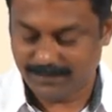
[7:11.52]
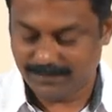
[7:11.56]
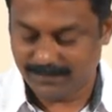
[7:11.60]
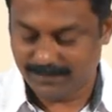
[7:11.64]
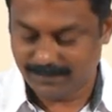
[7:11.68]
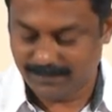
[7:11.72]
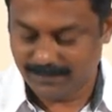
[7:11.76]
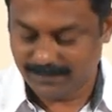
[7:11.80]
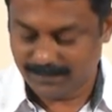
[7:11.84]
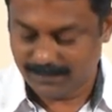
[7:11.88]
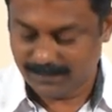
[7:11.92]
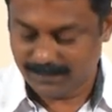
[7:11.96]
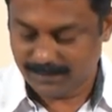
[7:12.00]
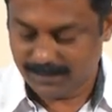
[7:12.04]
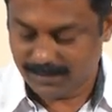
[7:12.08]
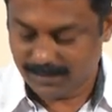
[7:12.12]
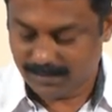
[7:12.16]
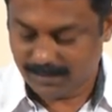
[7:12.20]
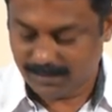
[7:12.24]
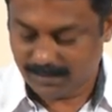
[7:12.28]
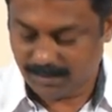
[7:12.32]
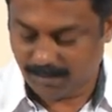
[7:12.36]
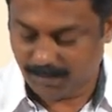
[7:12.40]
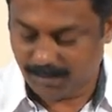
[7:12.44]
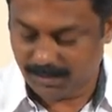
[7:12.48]
Hmm?
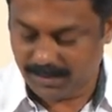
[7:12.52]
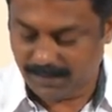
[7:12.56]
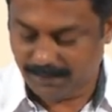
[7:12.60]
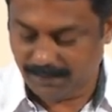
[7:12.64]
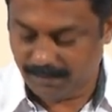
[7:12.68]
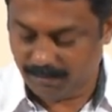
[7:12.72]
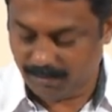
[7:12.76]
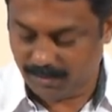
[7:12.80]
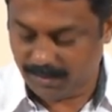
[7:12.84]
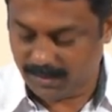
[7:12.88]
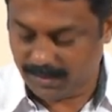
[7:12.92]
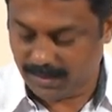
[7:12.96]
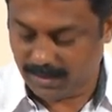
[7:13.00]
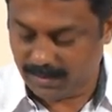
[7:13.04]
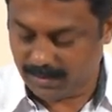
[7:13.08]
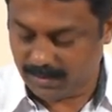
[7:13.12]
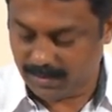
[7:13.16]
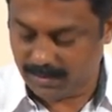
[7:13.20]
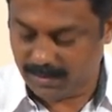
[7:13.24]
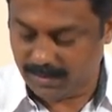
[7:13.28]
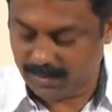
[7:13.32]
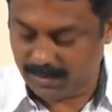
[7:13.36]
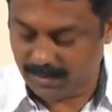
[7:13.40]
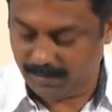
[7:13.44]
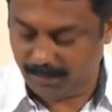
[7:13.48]
Suppose if you want to
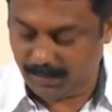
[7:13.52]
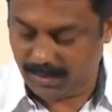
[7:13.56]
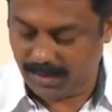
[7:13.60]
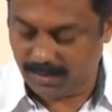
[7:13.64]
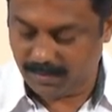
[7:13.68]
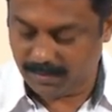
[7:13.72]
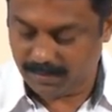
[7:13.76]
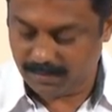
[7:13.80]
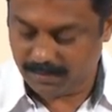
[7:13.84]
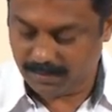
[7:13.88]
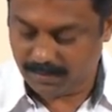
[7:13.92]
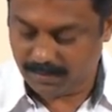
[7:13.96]
calculate the I mean.